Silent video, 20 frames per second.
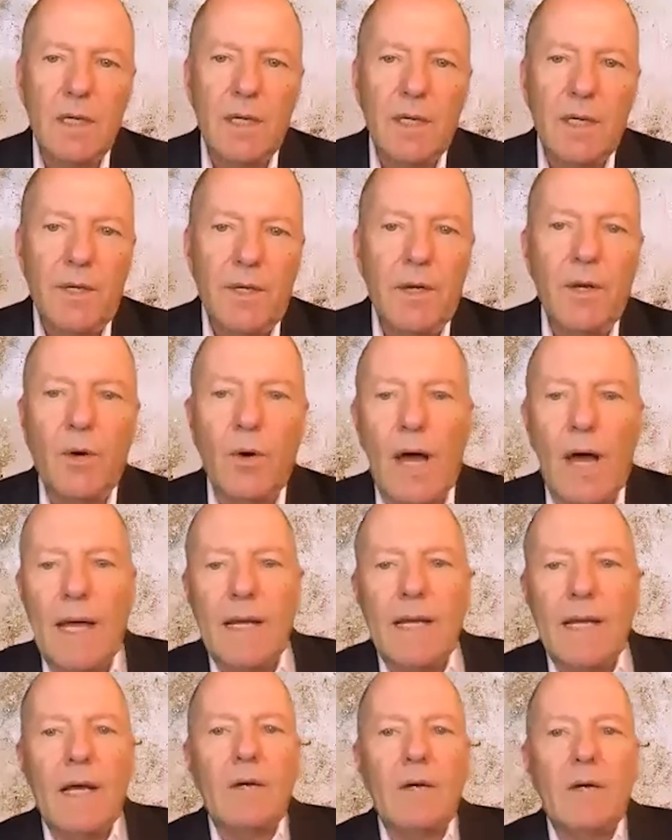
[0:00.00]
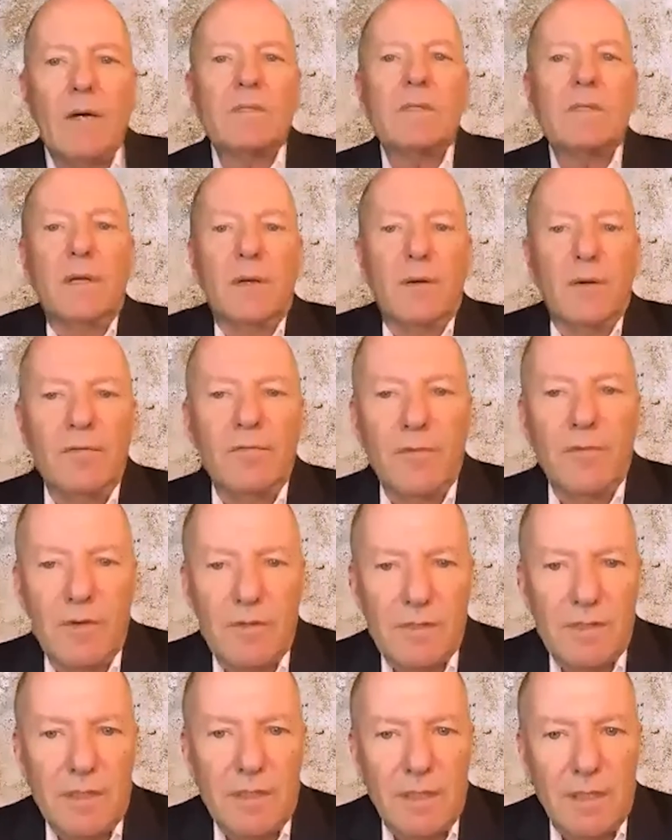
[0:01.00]
I announced the
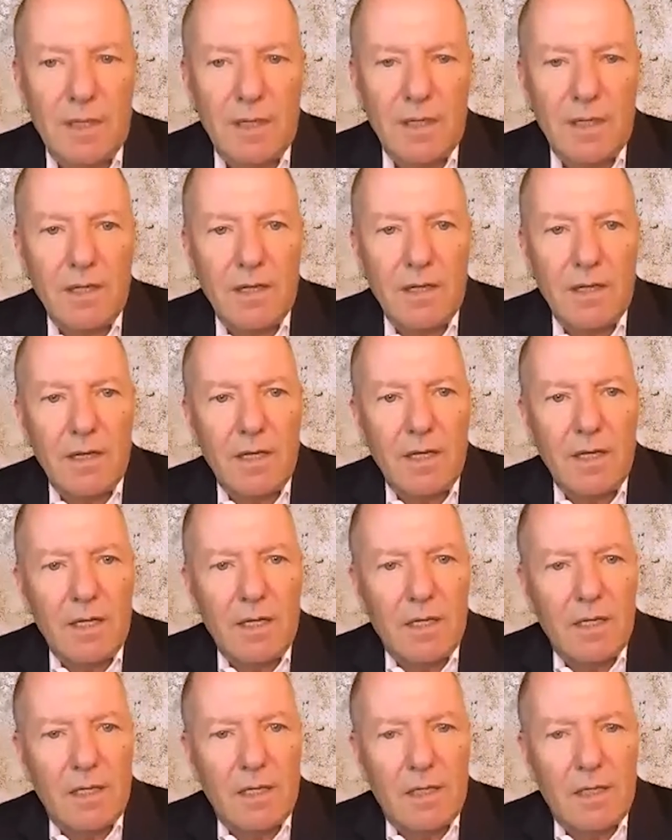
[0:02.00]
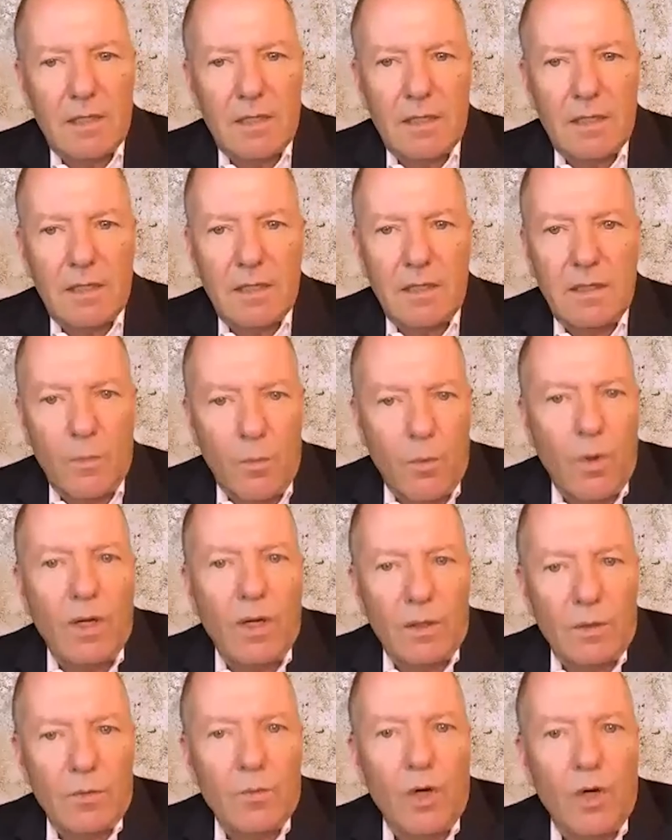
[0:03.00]
university and I think that the
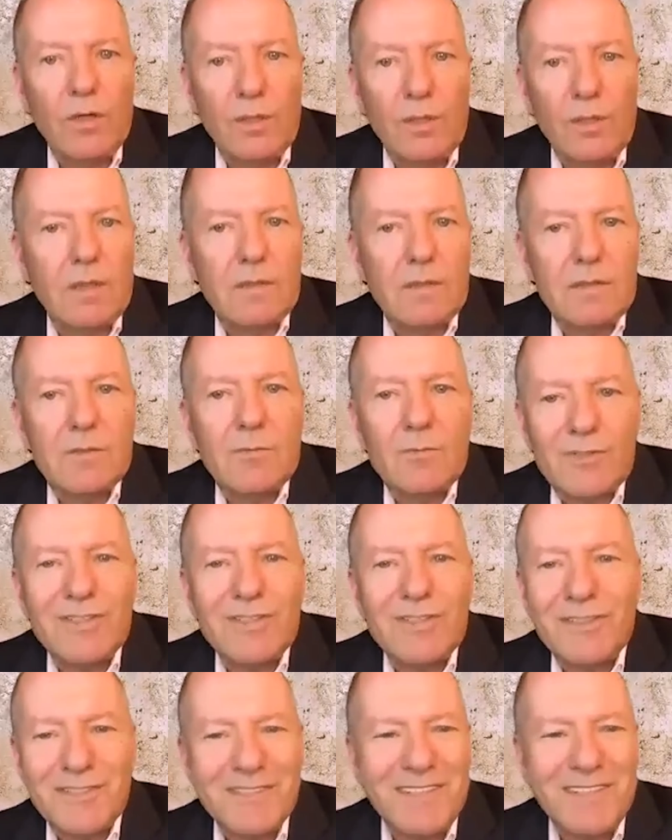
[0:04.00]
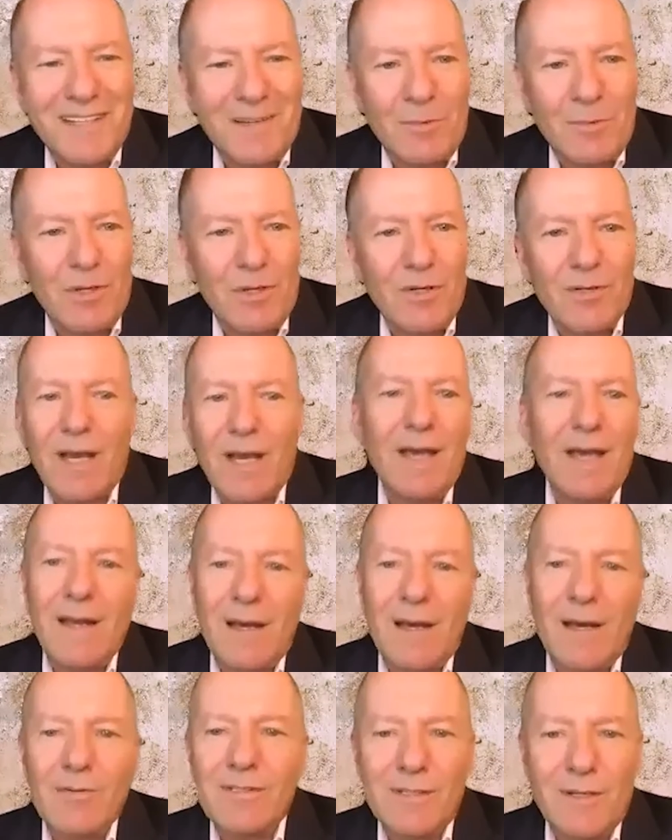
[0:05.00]
world wanted us to succeed because I
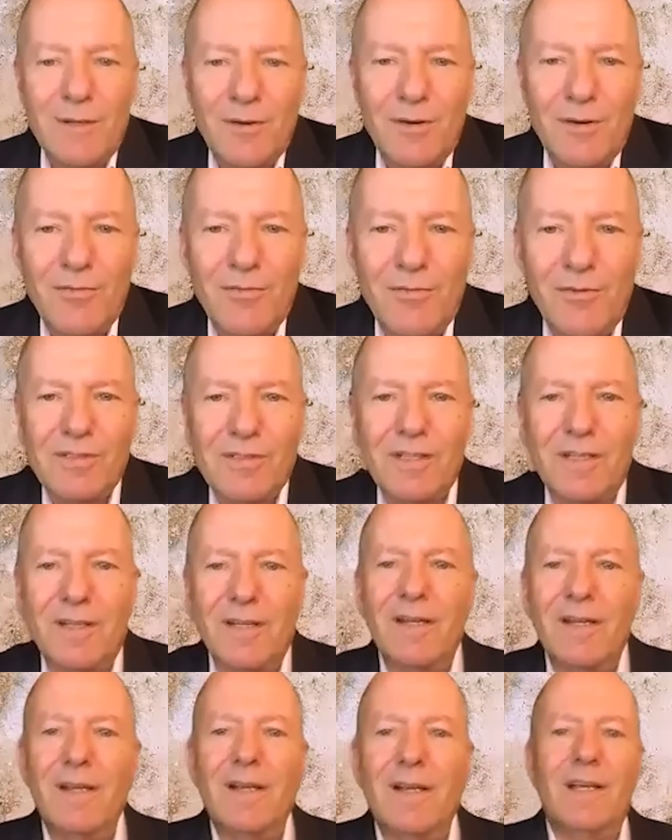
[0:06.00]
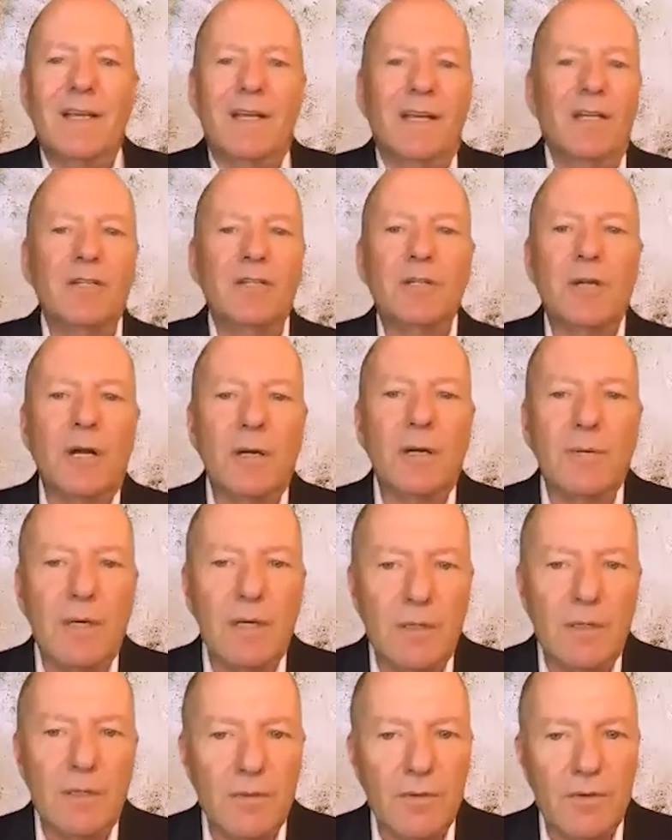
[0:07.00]
announced the university in January
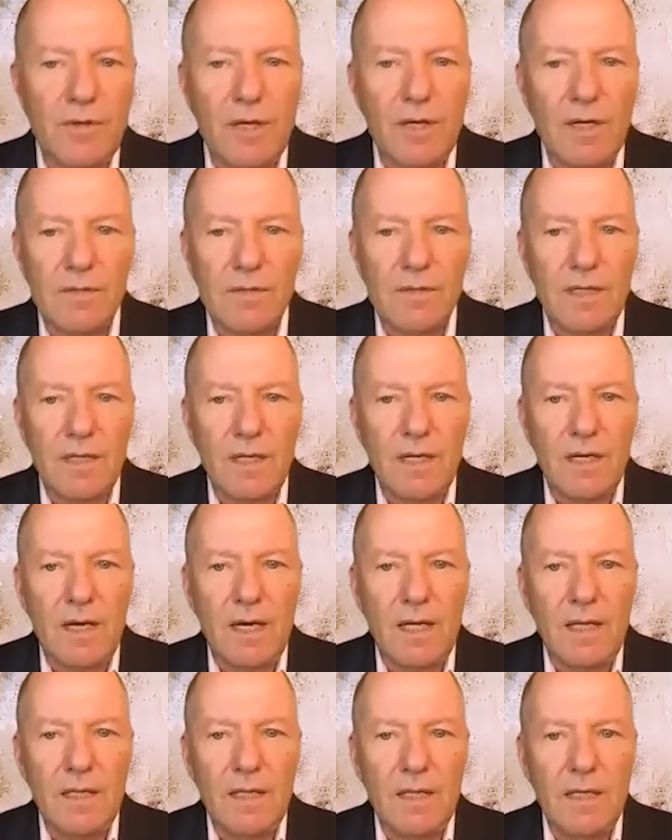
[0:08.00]
2009.